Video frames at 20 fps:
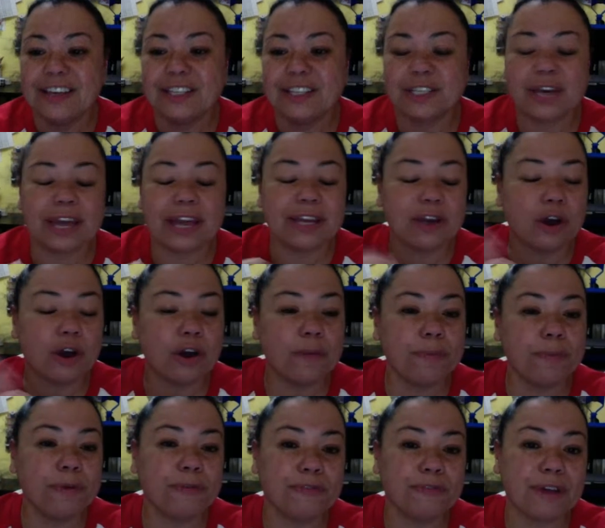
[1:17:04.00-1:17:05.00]
So I hope
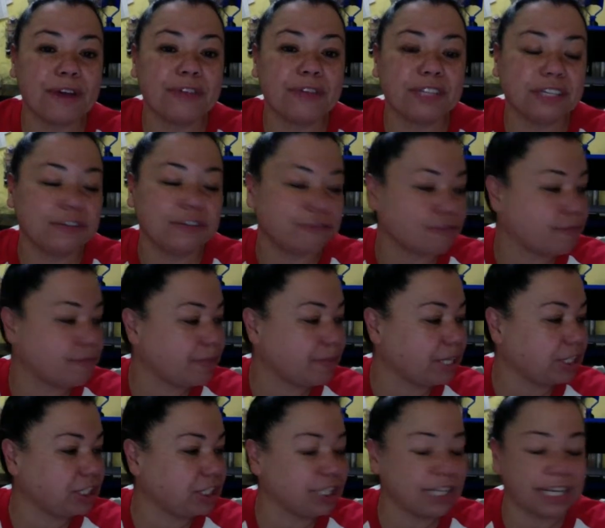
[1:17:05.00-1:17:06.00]
you found the
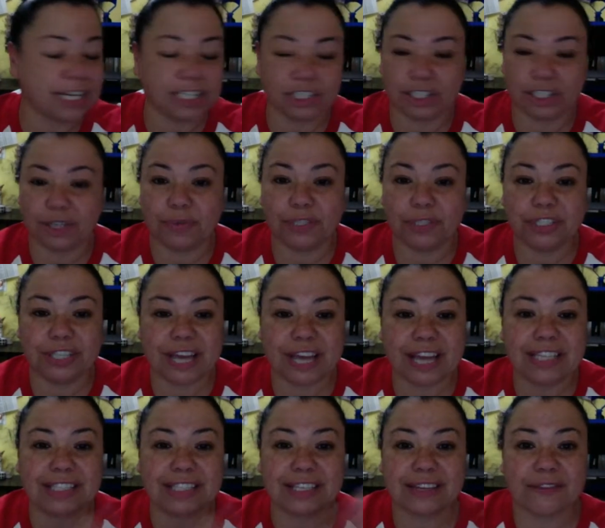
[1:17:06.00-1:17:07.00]
information that I shared with you
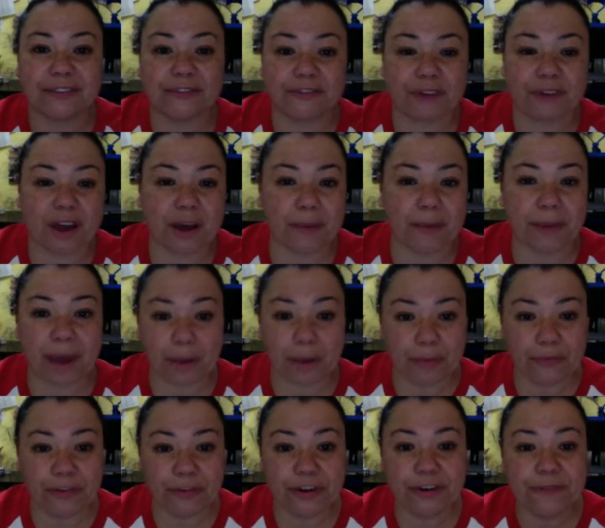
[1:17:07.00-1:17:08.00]
guys
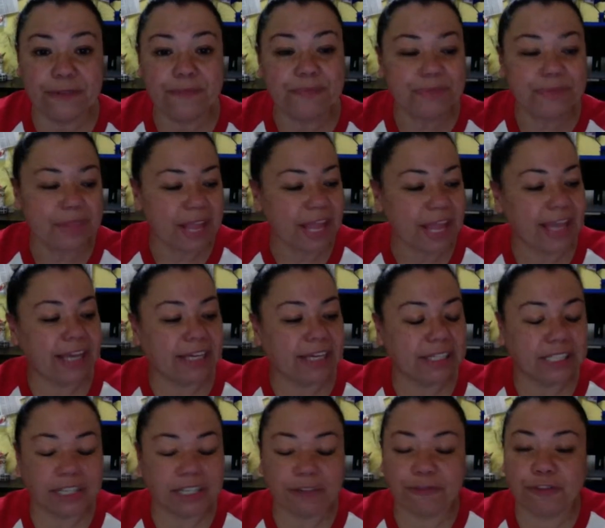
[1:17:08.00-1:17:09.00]
helpful. And
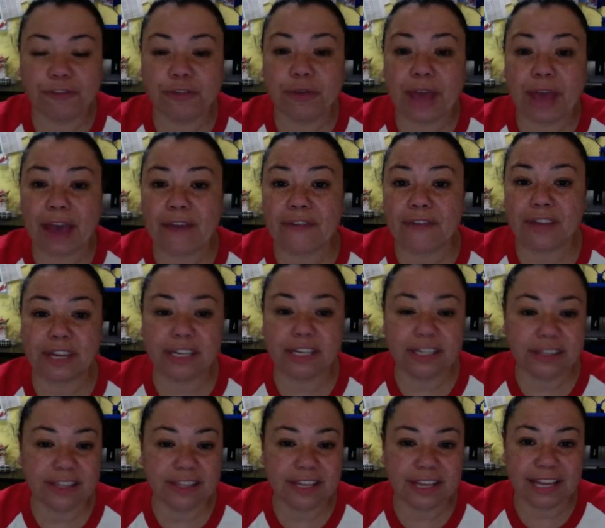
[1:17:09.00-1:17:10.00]
if you have
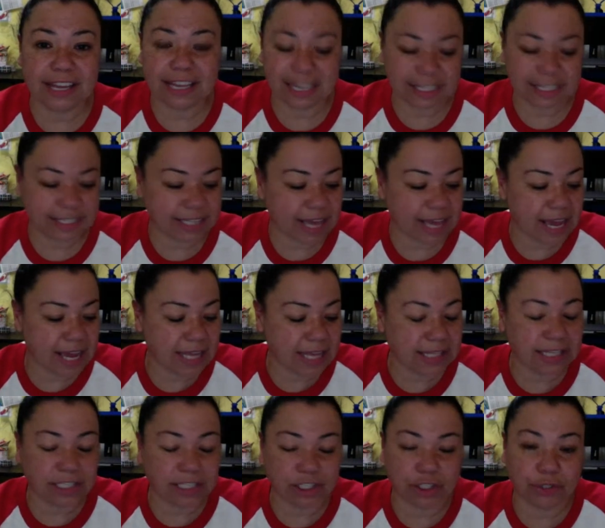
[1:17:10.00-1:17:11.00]
anything, like I said,
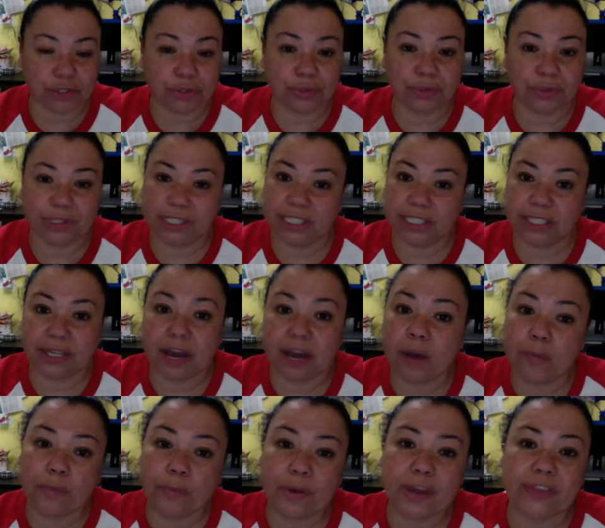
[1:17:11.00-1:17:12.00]
that you need
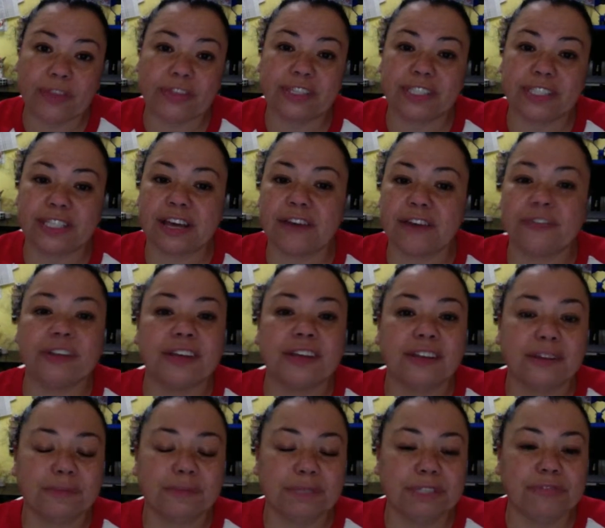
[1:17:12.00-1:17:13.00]
help with and stuff,
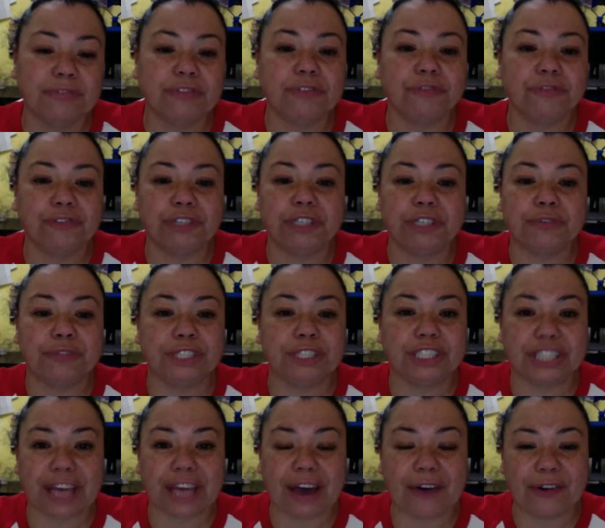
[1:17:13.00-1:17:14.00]
please feel free to
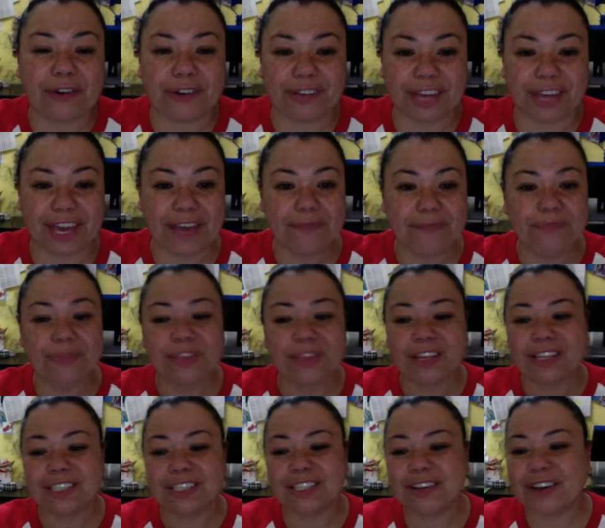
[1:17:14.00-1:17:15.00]
reach out, okay?
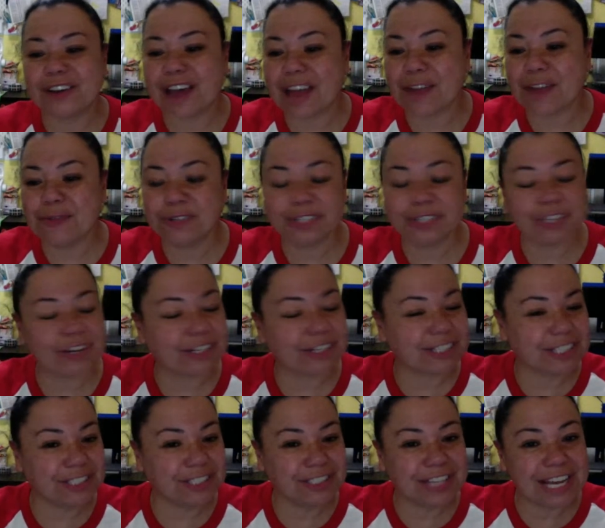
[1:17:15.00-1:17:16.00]
So I will talk
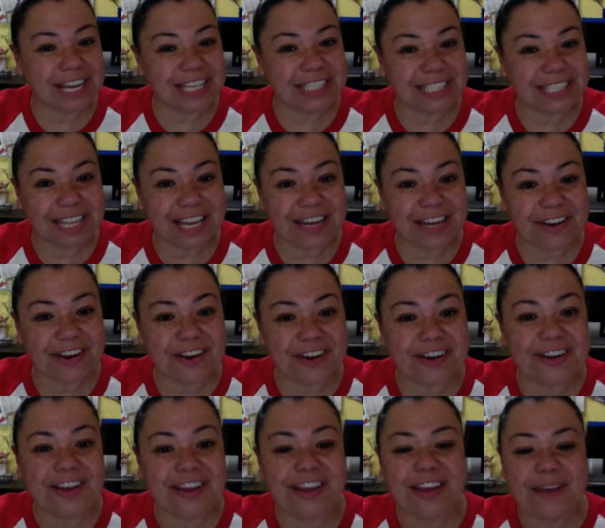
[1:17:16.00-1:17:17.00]
to you guys later.
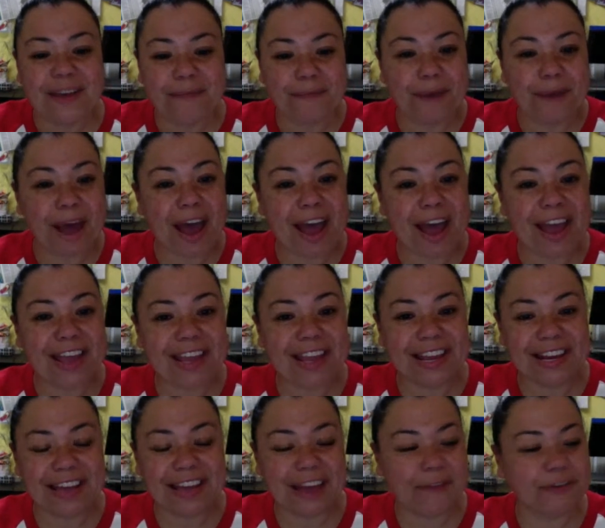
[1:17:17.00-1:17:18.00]
Bye,
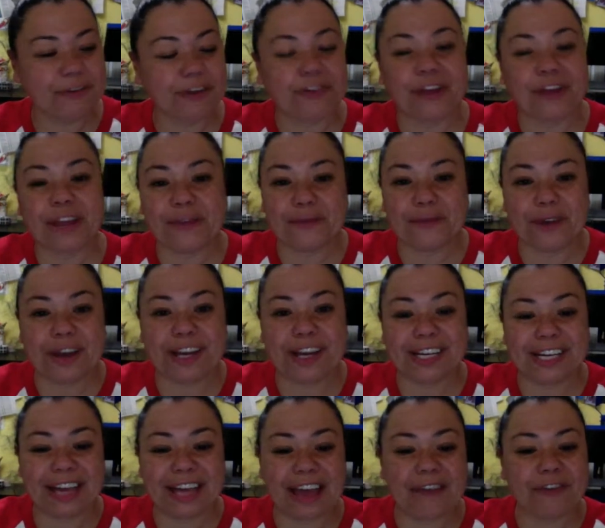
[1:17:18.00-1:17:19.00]
and have a great one.
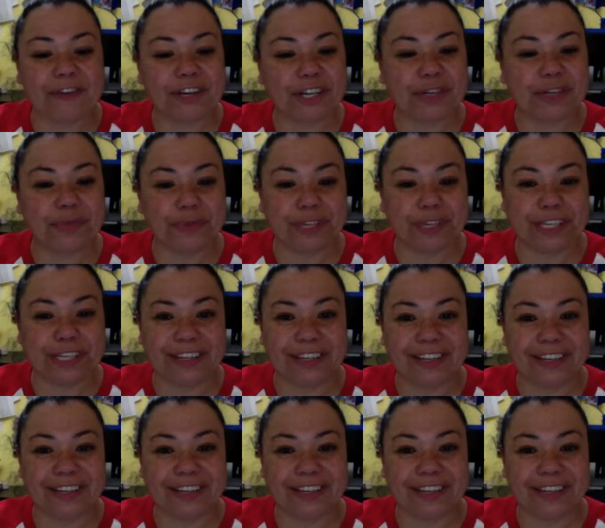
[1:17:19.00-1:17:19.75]
Have a good week.